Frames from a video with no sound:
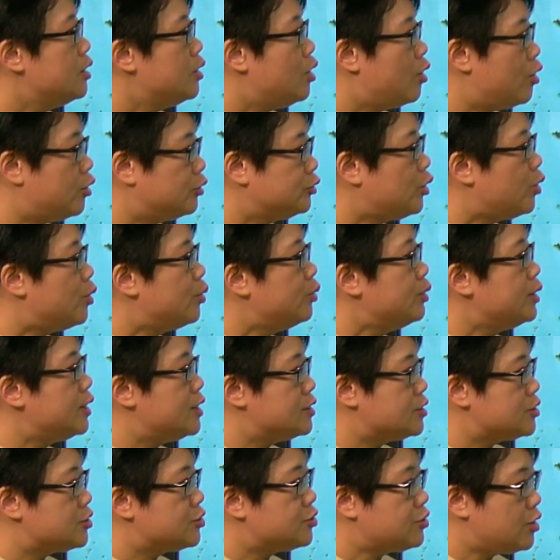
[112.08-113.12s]
although
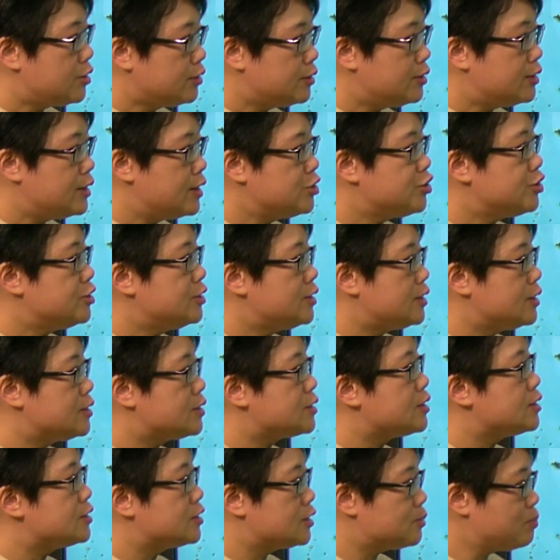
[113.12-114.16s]
its circulation
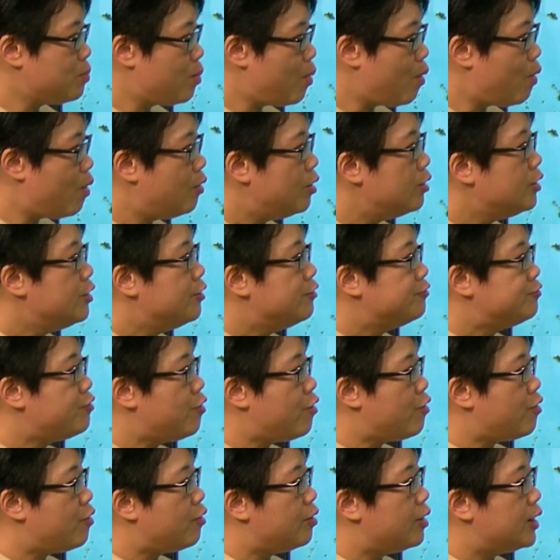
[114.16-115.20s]
is small,
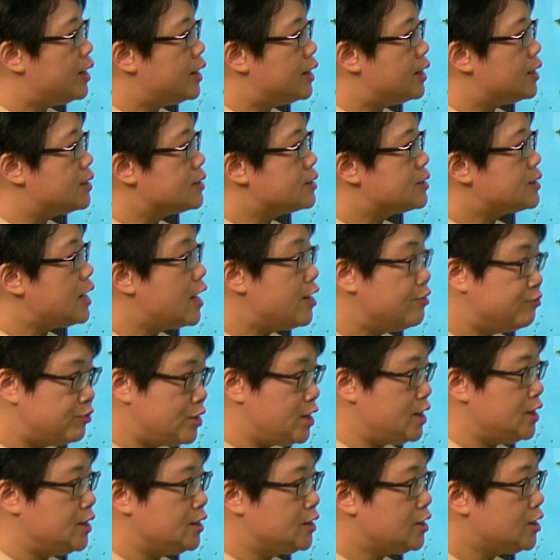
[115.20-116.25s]
for
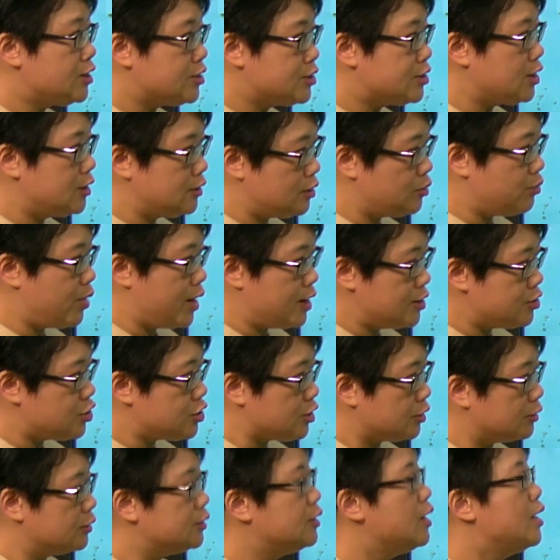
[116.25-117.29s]
safety
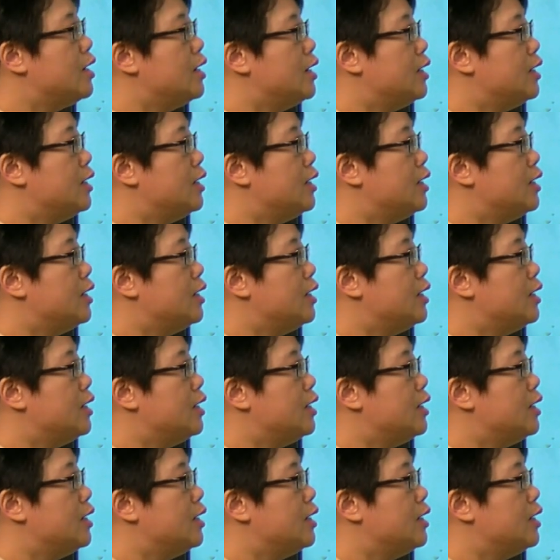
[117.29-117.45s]
consideration,